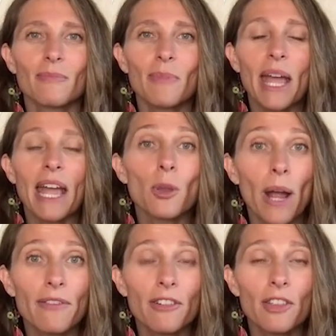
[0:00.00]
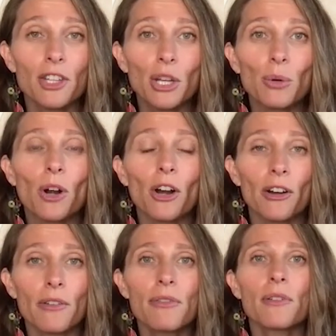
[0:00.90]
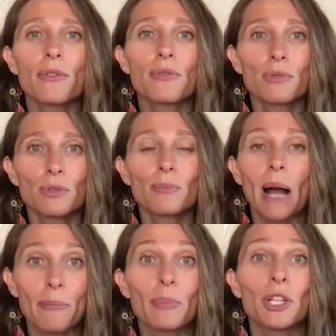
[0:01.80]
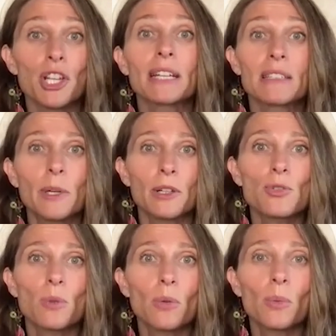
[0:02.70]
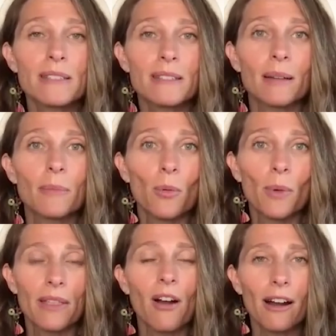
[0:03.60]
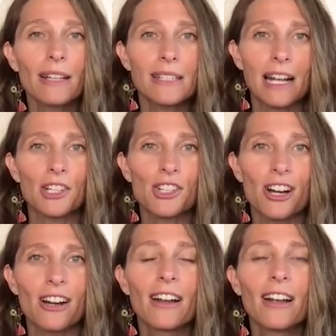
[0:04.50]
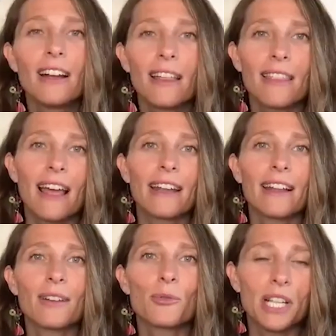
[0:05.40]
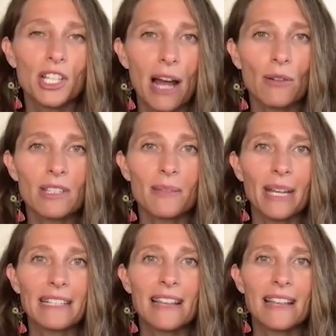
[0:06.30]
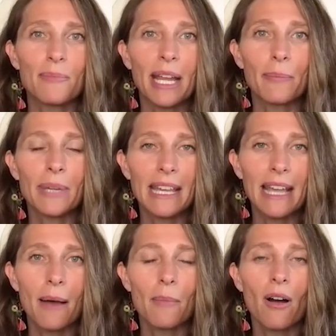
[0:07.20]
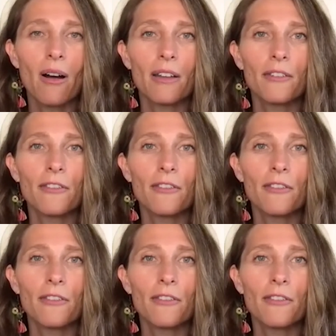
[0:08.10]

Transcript: pave the way for the new earth by bridging spiritual wisdom with architecture, then reach out to me, send me a PM on